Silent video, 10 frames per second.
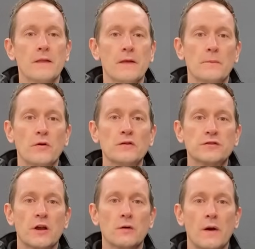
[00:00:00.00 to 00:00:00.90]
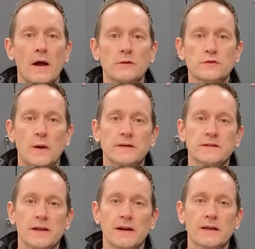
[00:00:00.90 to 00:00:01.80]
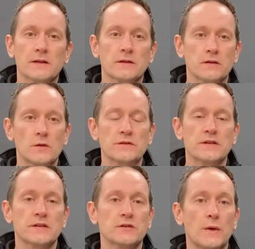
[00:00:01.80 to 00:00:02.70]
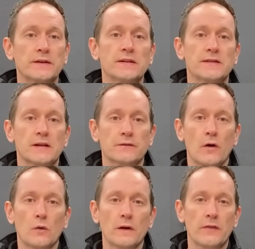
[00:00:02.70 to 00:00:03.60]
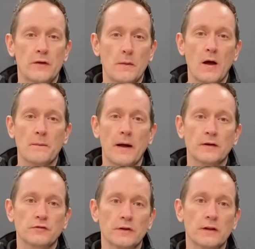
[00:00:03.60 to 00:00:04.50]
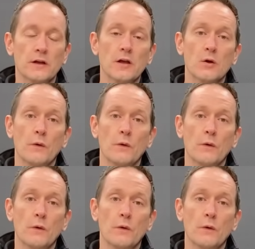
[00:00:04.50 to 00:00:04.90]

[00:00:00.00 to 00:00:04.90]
The Ambrogio L20 Elite uses a 26 volt lithium ion battery